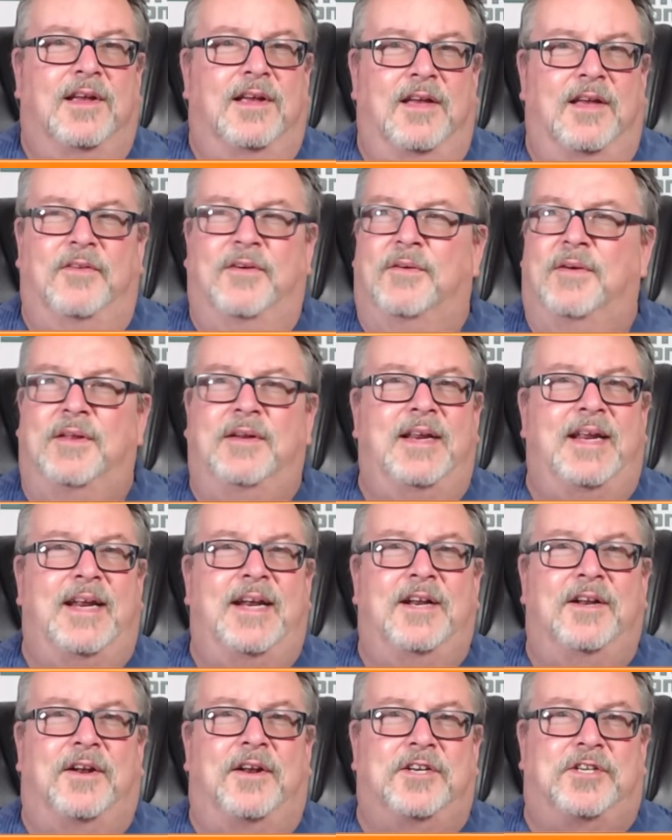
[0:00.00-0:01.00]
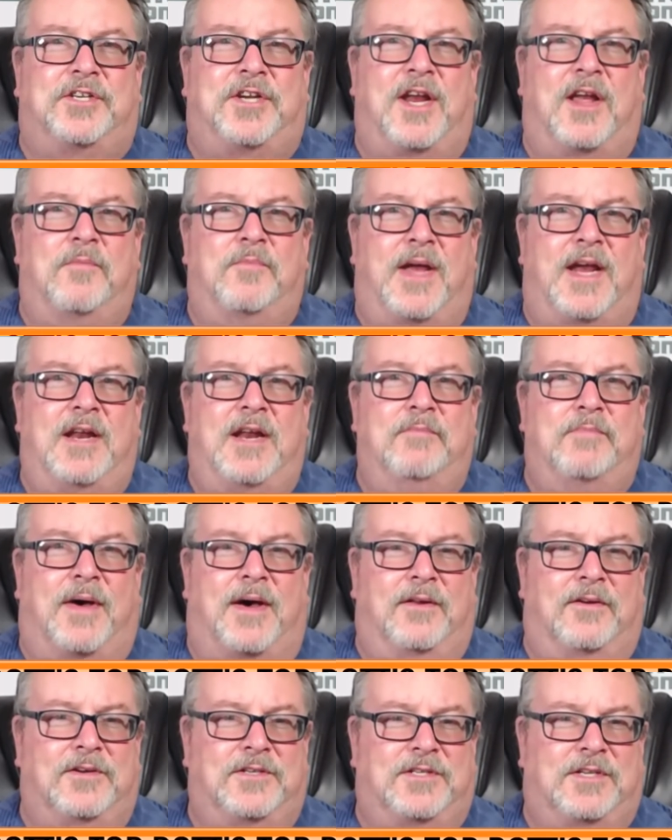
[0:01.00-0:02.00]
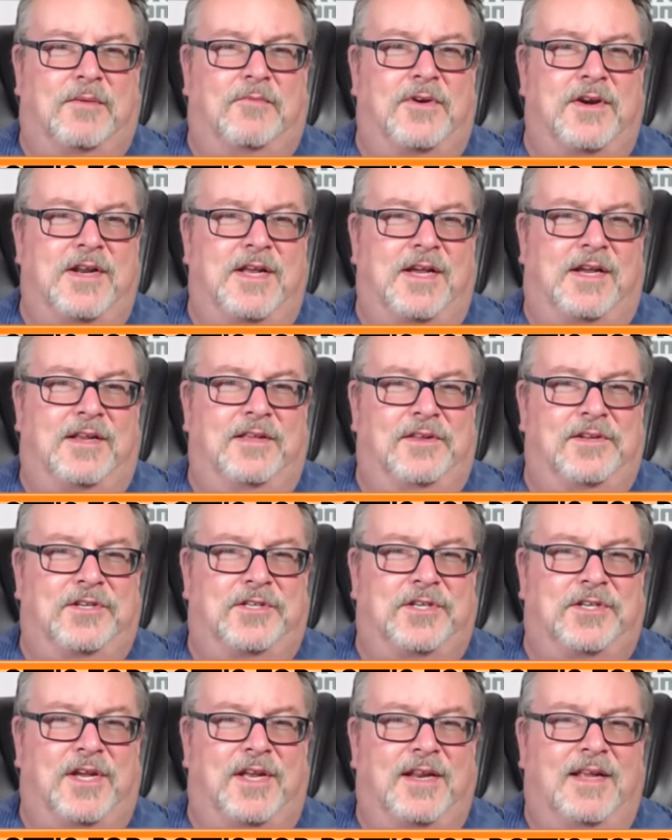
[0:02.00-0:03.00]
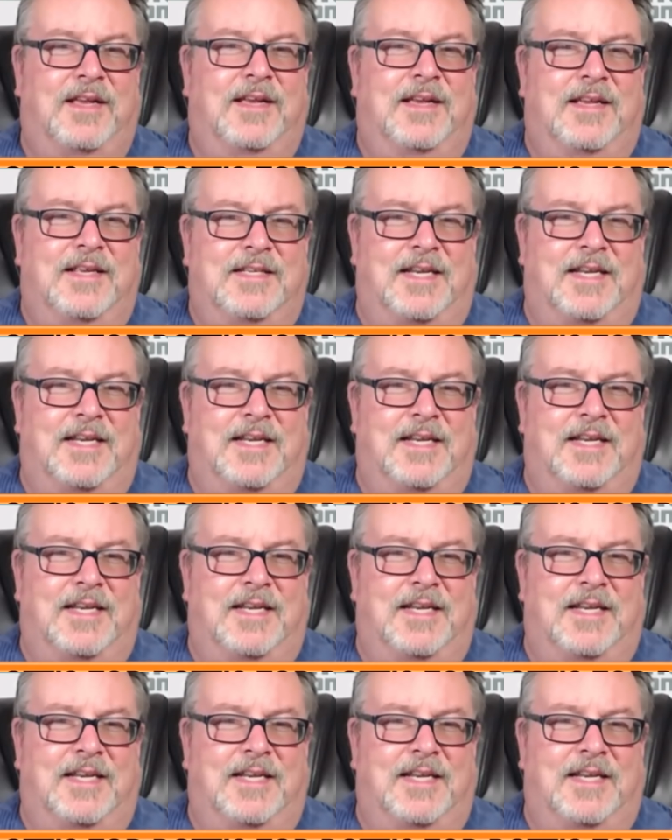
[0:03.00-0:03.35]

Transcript: Yeah, they hit it on a champagne bottle or some ridiculous shit.